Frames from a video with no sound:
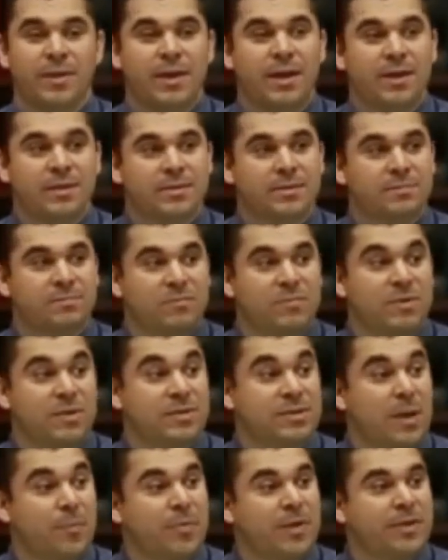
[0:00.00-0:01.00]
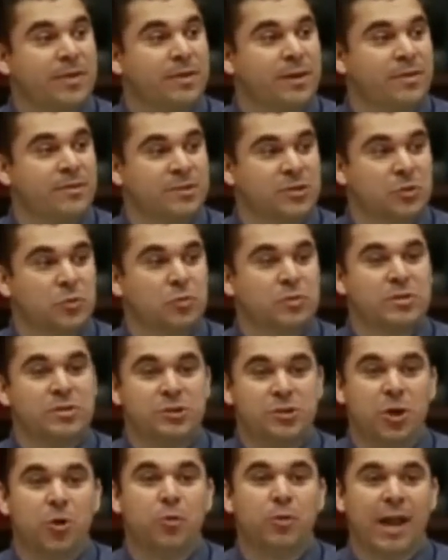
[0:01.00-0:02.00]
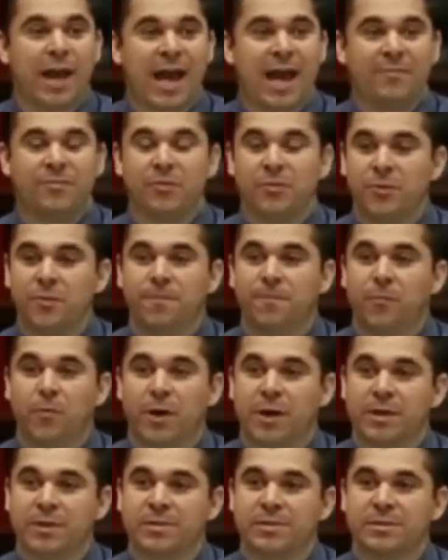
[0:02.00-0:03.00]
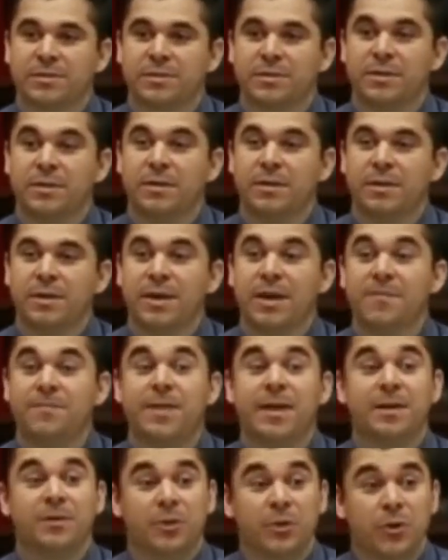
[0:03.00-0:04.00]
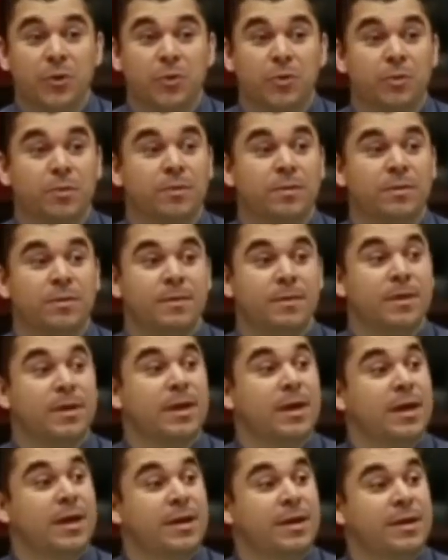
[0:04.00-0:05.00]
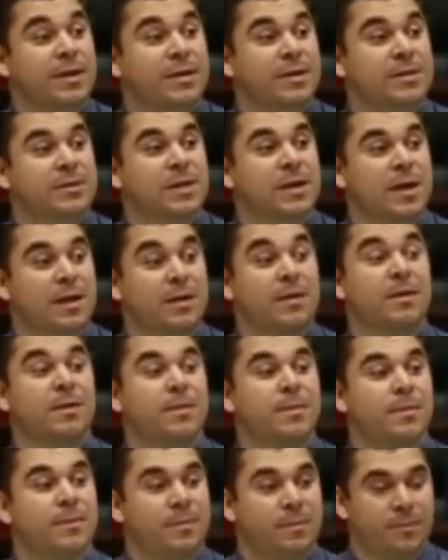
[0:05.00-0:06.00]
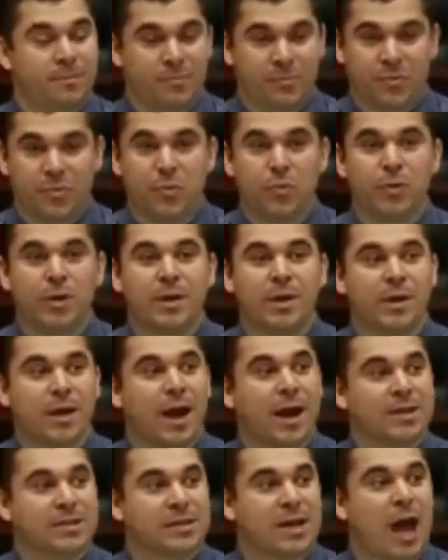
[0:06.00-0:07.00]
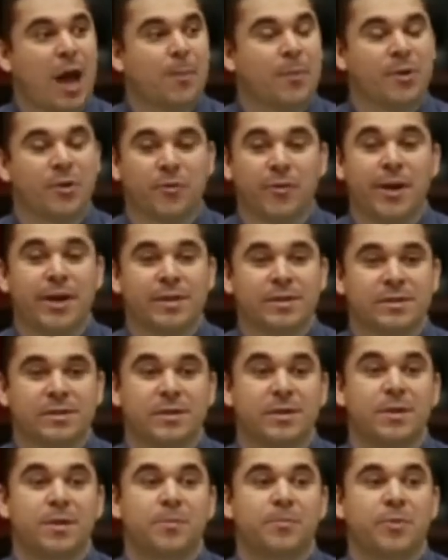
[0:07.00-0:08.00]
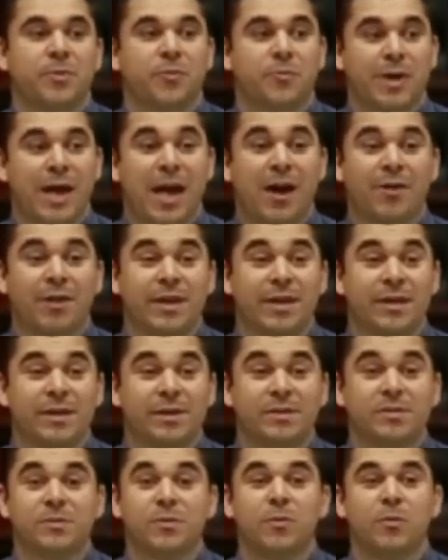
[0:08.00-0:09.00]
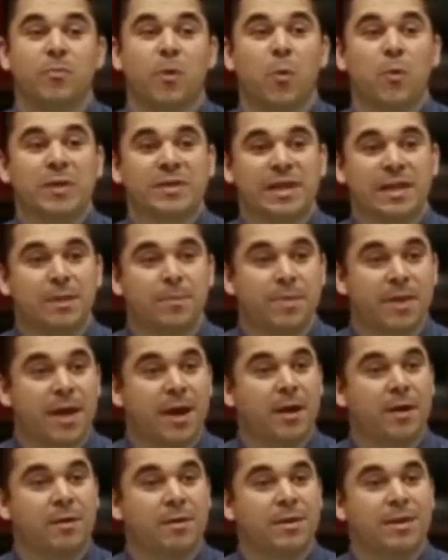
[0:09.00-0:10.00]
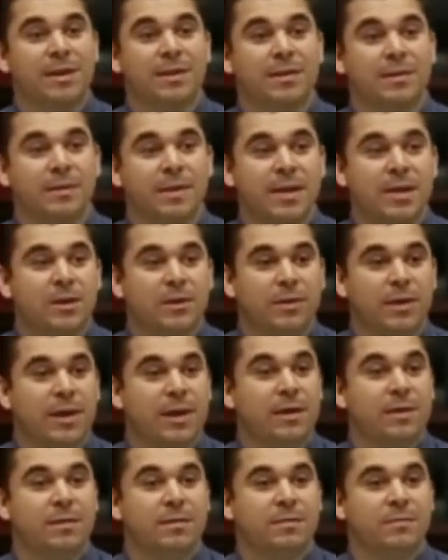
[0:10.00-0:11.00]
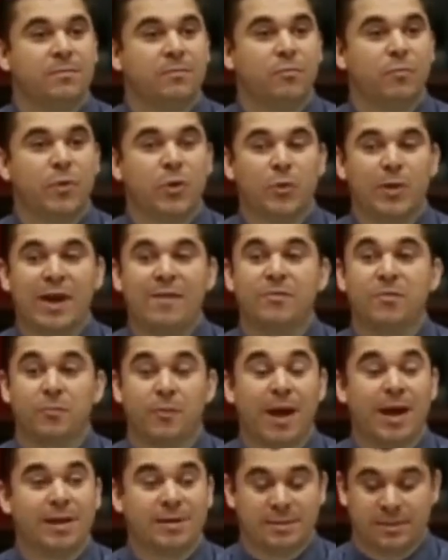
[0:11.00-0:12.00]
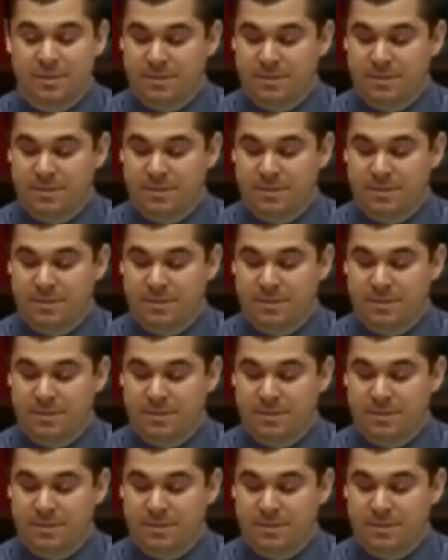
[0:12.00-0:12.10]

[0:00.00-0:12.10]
is something that the schools don't have to do for us. If they do, it is through God's common grace. But the reality is, when we send them there, legally, we don't have the right.